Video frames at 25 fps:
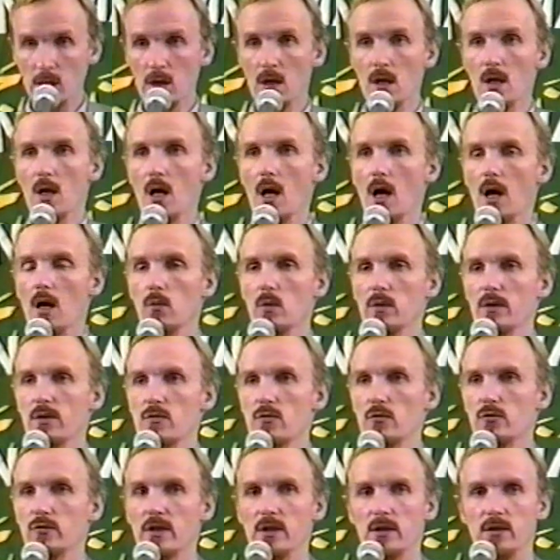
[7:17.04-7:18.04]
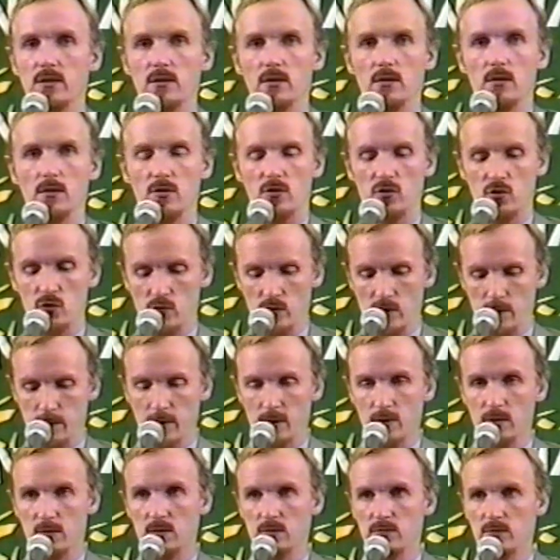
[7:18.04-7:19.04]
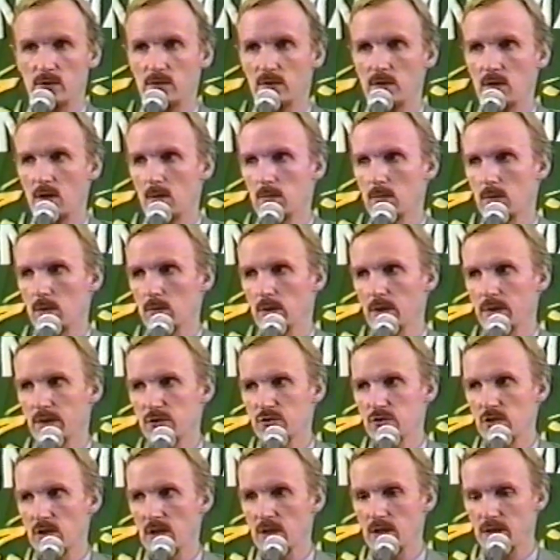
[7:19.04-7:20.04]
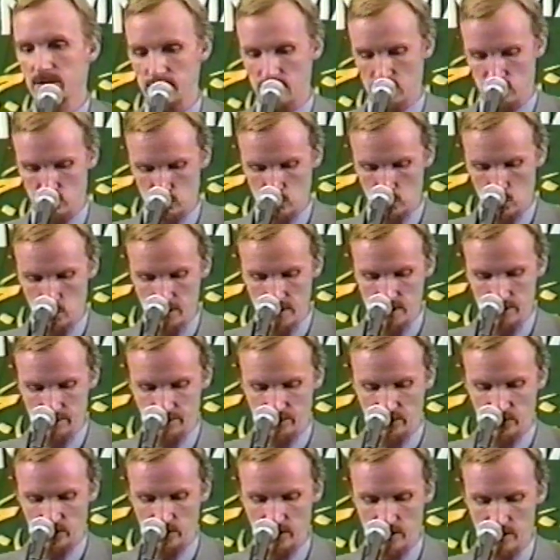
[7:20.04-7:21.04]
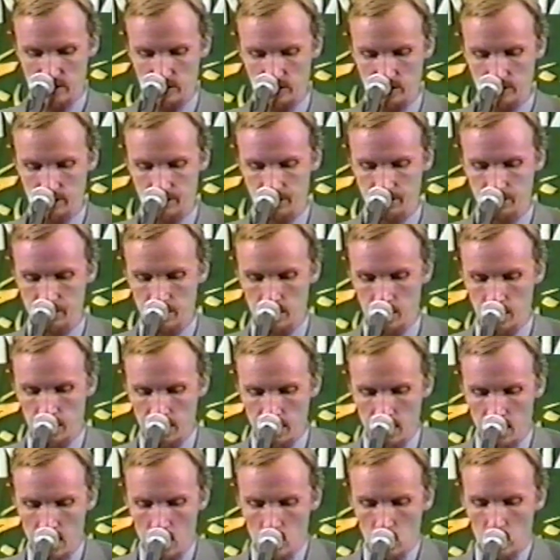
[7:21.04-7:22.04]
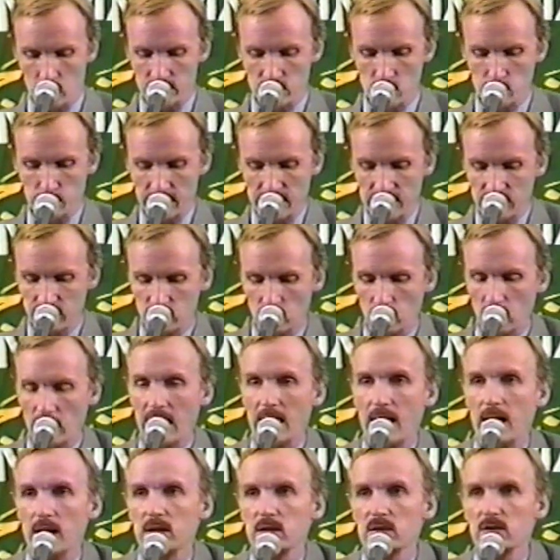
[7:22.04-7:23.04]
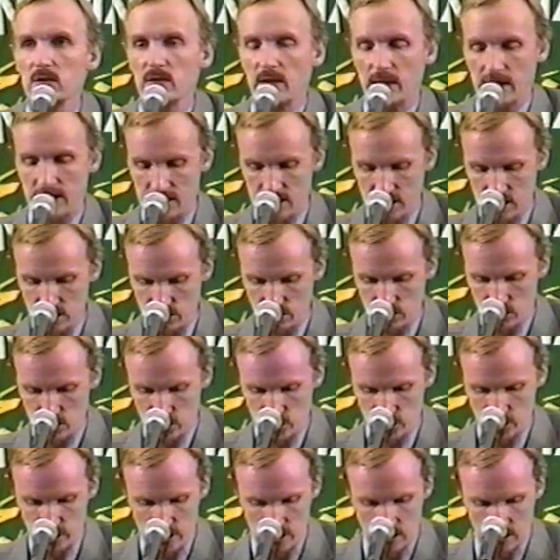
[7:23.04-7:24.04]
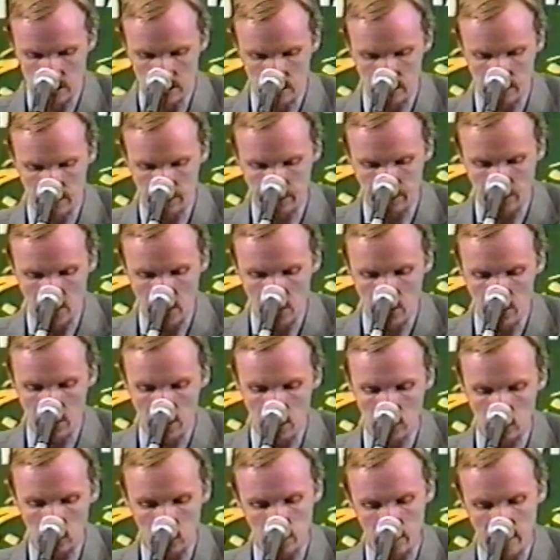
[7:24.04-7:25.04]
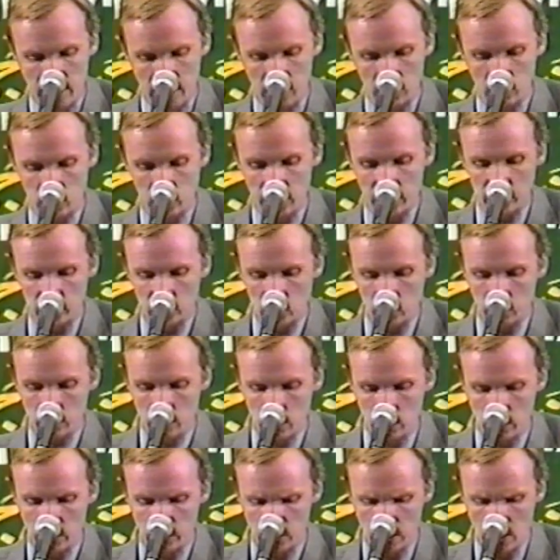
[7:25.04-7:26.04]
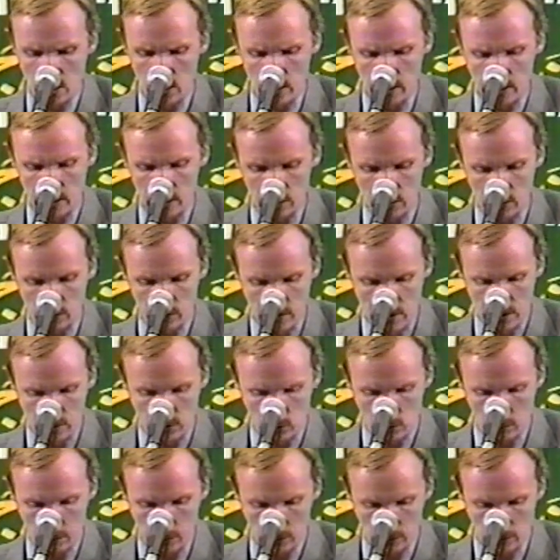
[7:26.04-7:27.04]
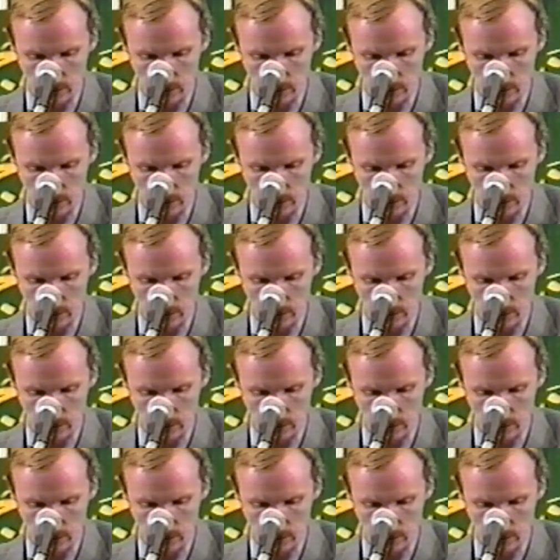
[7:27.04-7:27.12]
One of the great Sufi poets of Islam, Maulana Jalaluddin Rumi, says, when you place your hand in the hand of the sheikh, the old man of wisdom who is knowing and venerable,